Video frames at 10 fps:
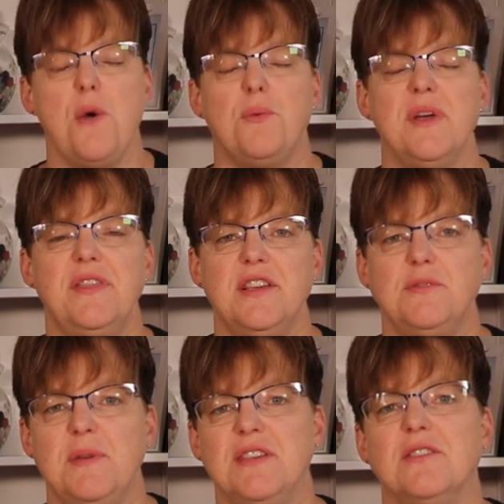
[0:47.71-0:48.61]
With these
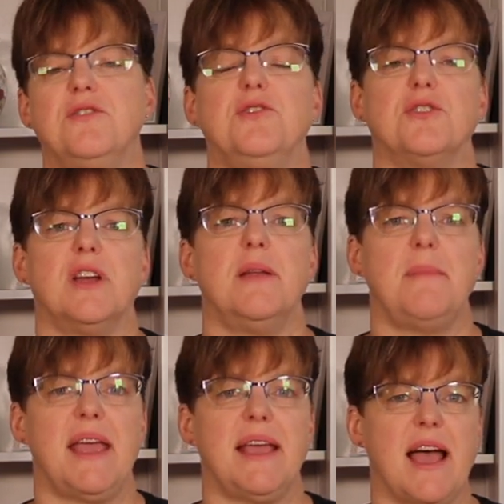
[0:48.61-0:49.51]
pieces, you're going to
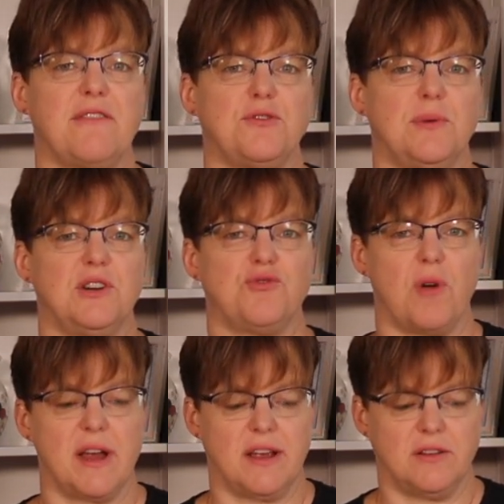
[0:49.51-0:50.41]
make half square
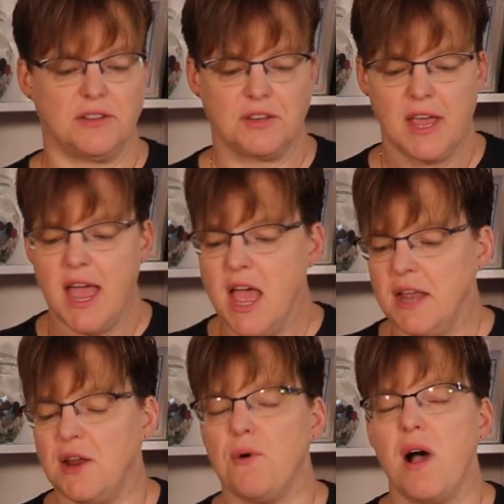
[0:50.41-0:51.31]
triangles.
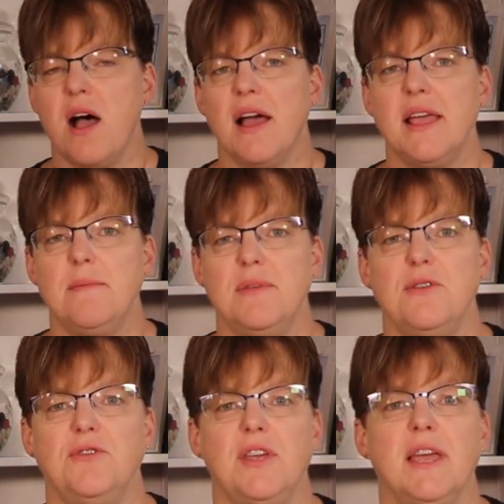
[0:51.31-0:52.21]
Now, I am
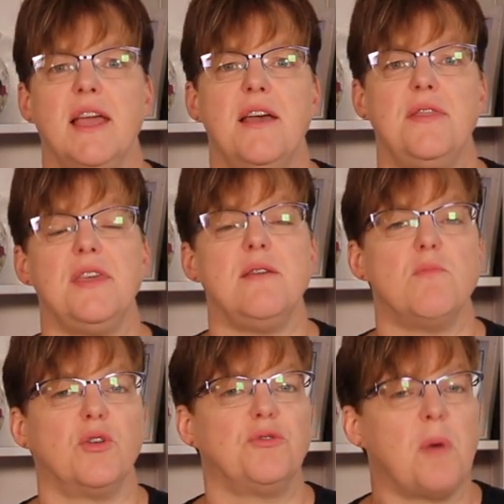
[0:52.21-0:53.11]
using the
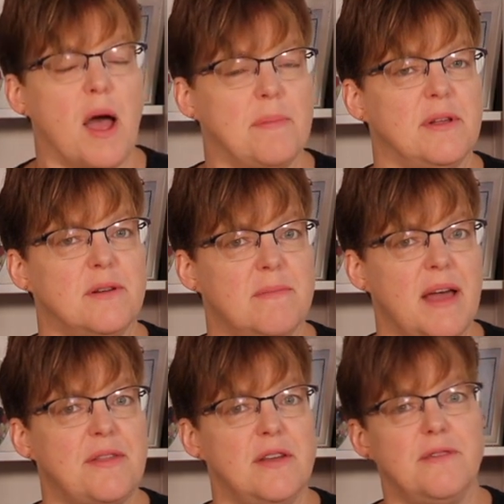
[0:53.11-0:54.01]
most popular
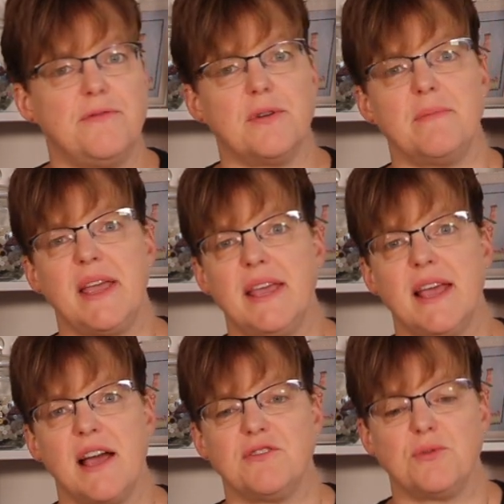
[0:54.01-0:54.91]
method for making
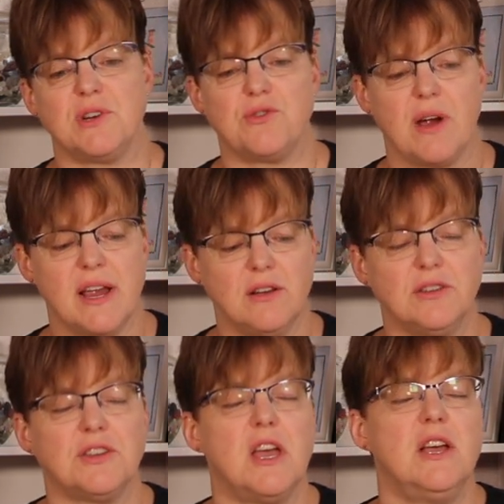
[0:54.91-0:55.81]
half square
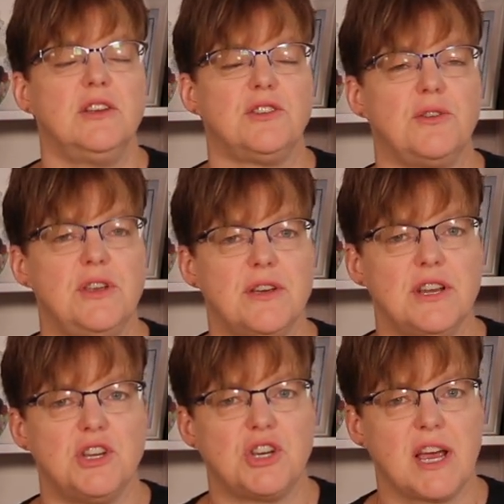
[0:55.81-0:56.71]
triangles, so you
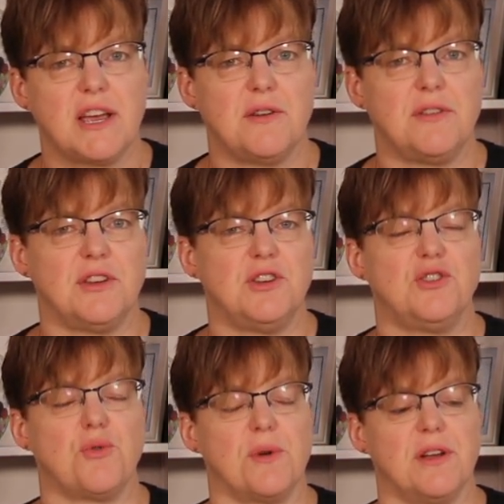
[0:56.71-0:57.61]
can check out the
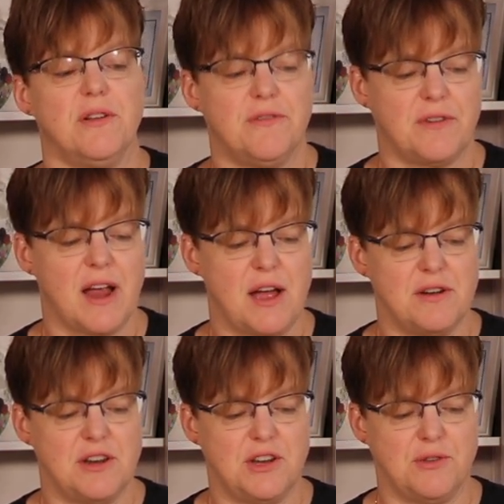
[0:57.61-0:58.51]
tutorial for how
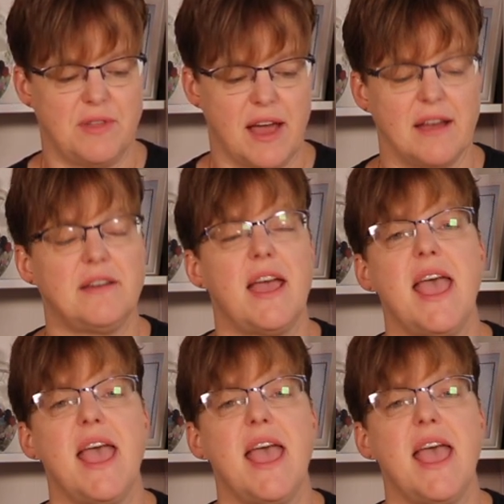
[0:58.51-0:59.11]
to do that.